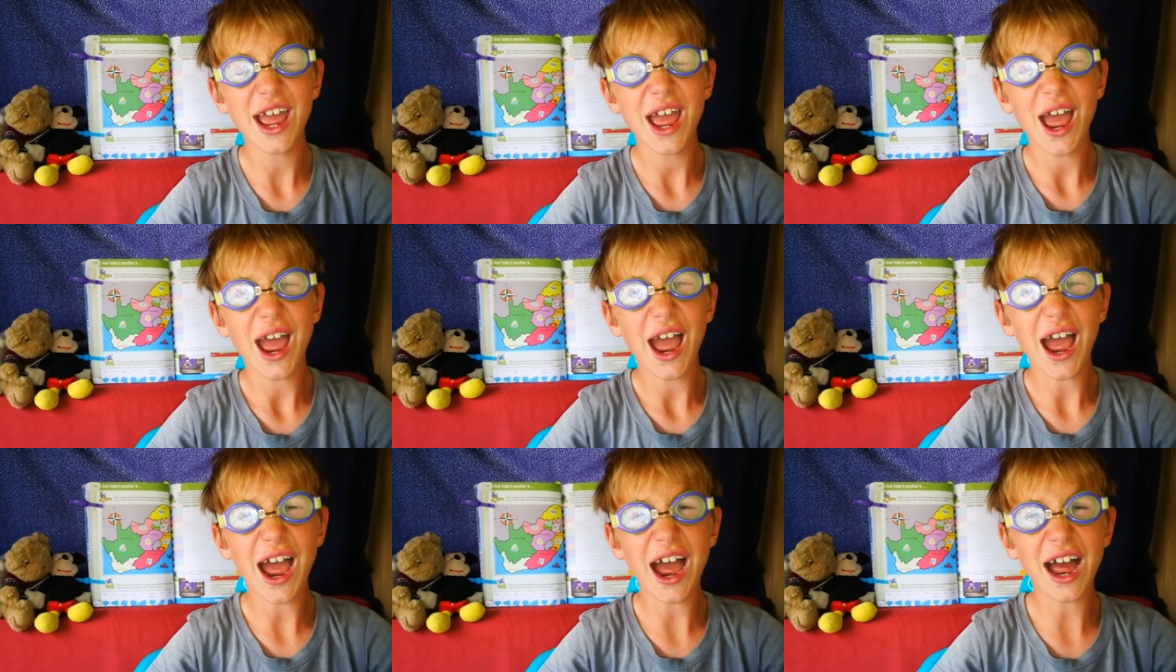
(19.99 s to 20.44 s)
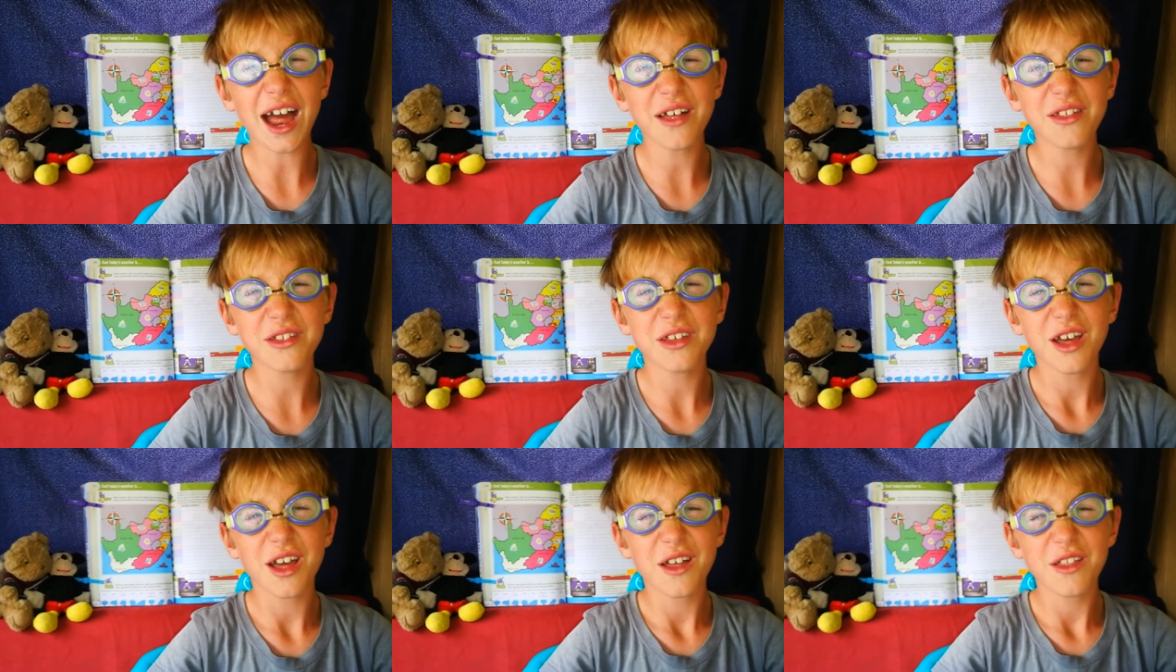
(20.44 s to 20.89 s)
and
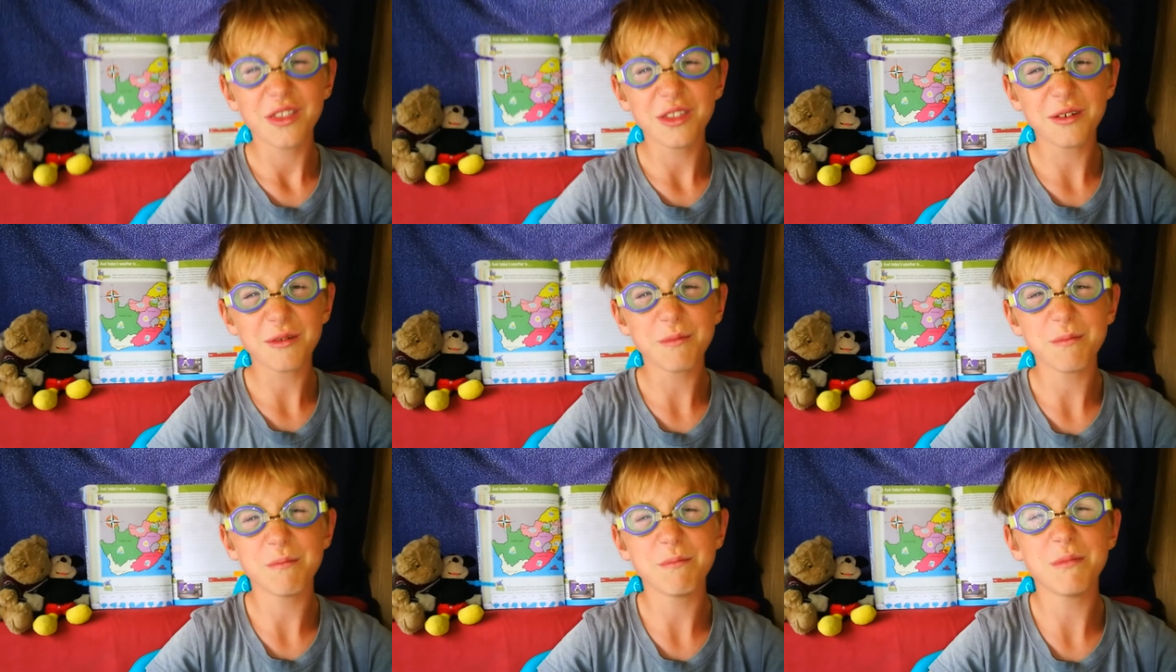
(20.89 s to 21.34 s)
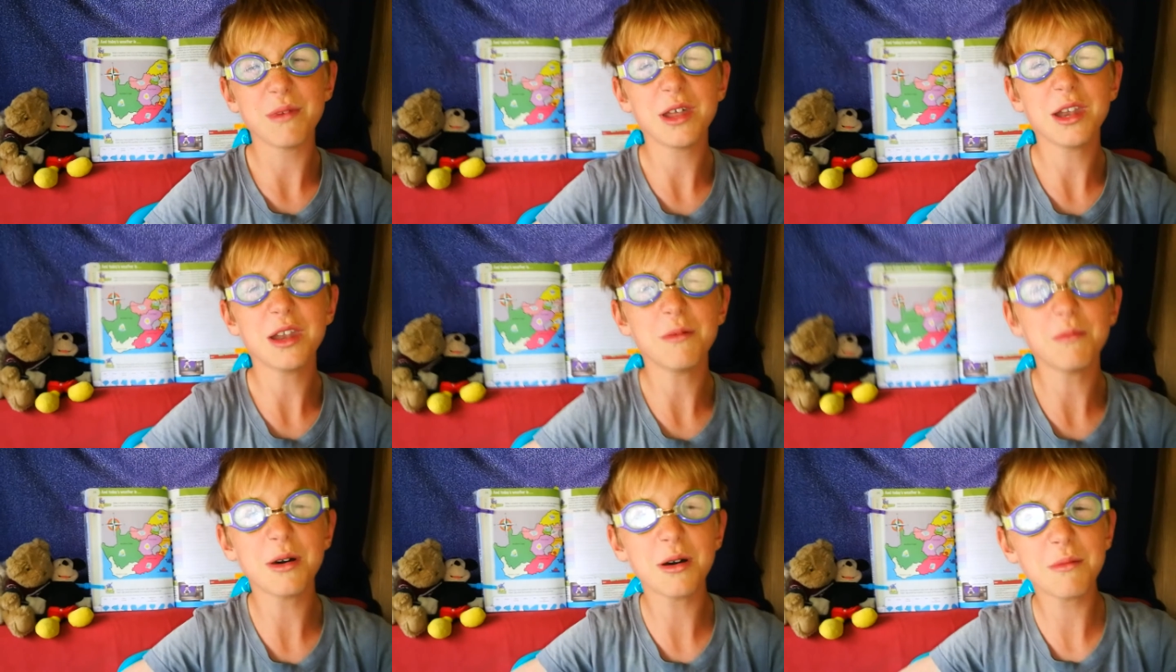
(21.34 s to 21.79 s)
the
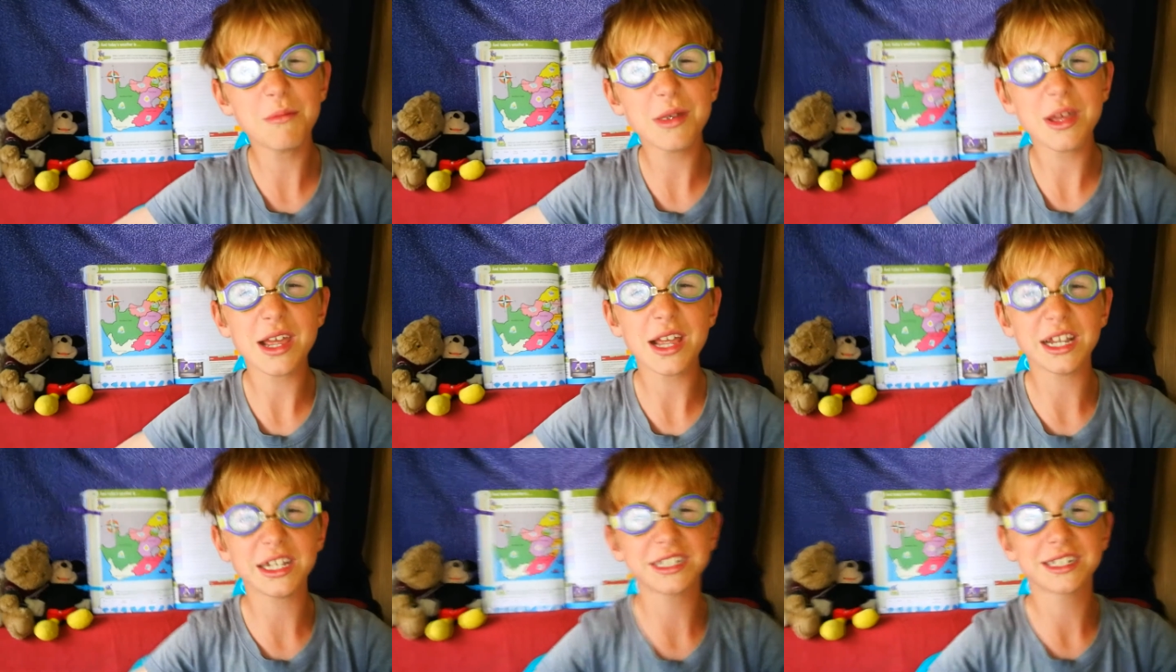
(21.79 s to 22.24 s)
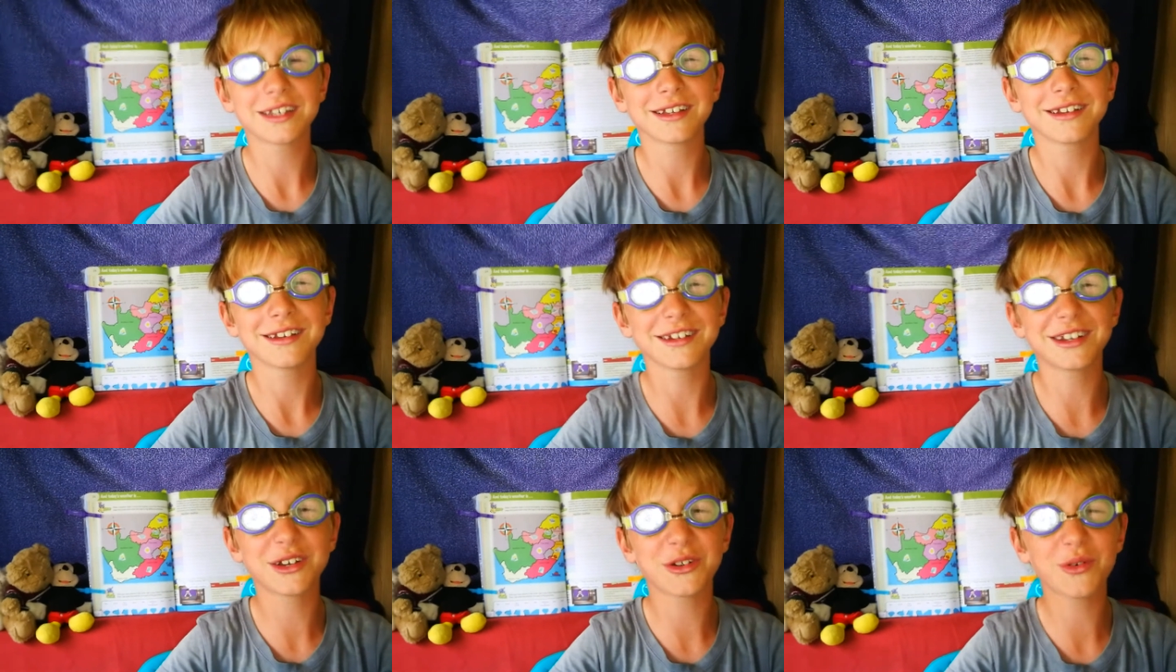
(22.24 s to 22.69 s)
minimum is
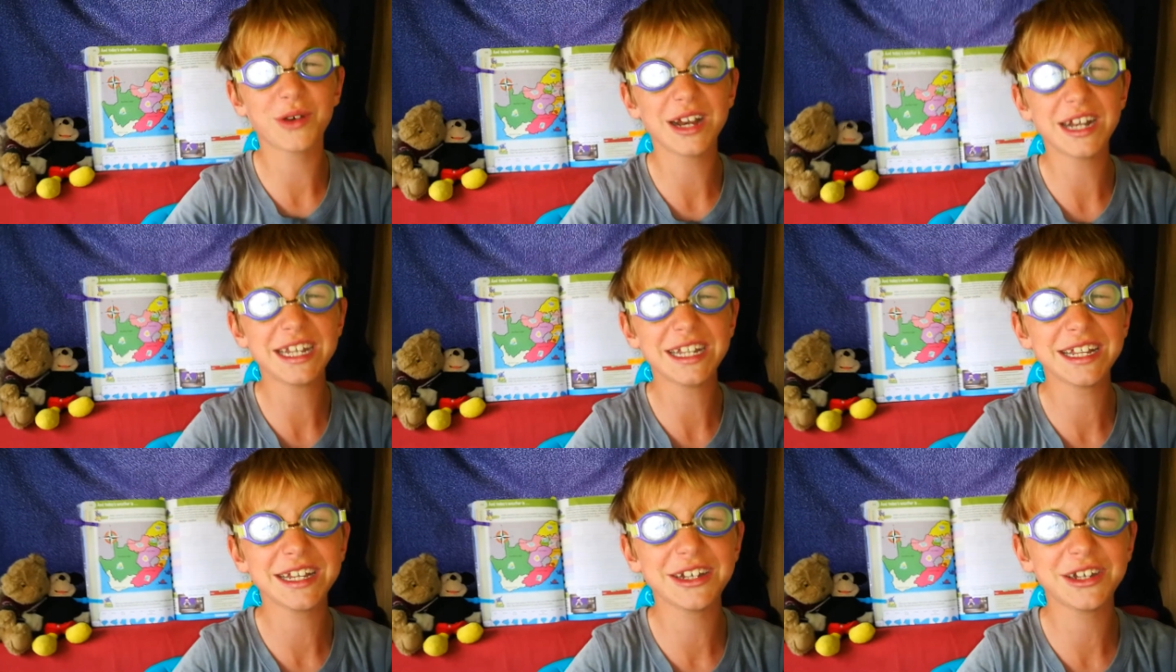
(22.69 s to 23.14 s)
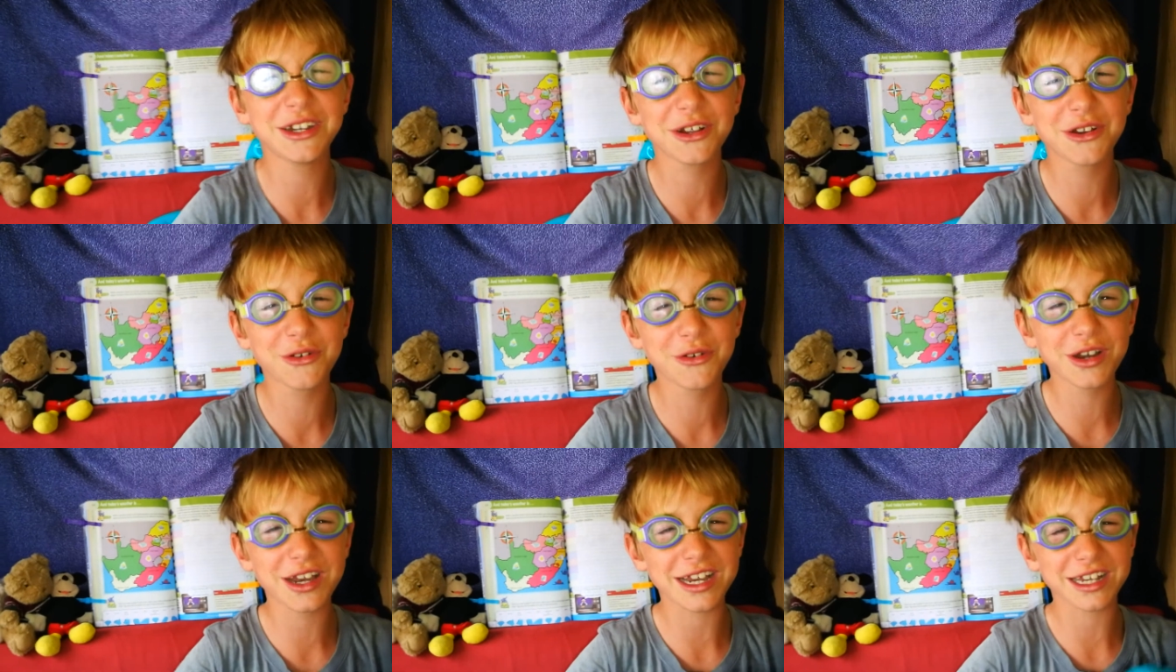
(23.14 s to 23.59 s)
20
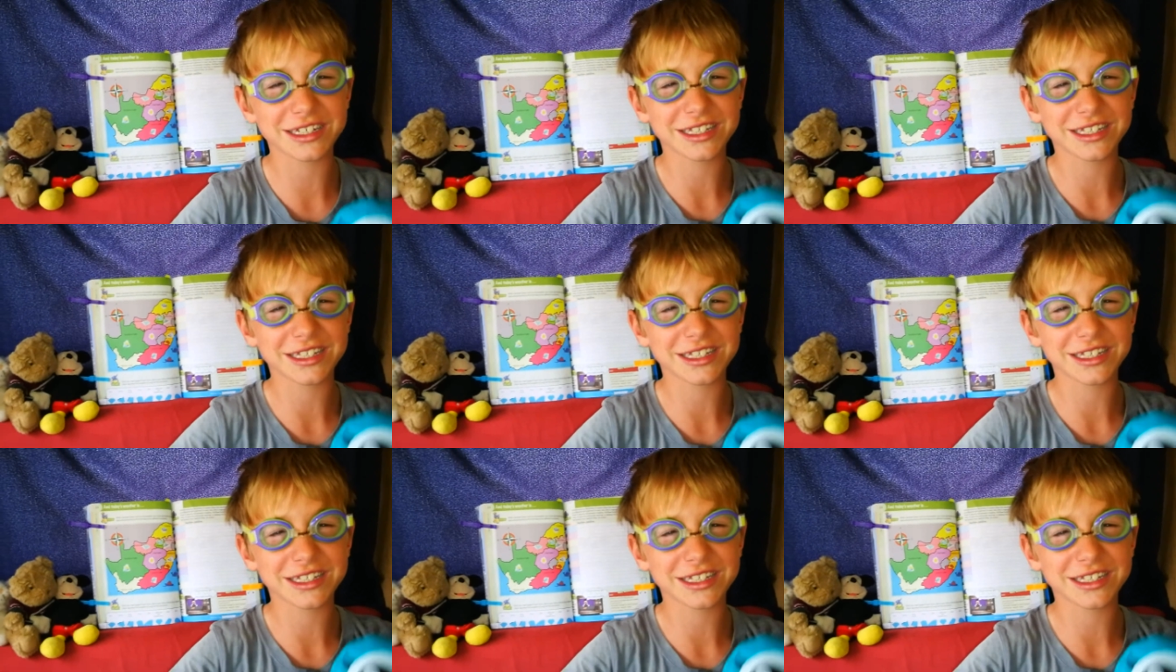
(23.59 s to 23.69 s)
degrees